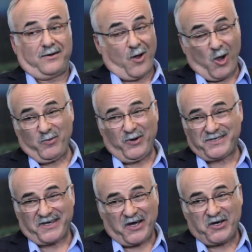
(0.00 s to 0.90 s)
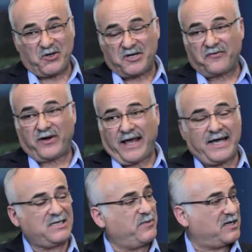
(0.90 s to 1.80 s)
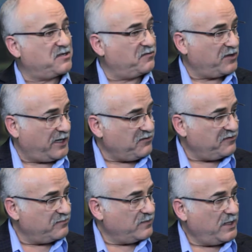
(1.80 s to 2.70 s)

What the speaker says: almost 100 different aspects of life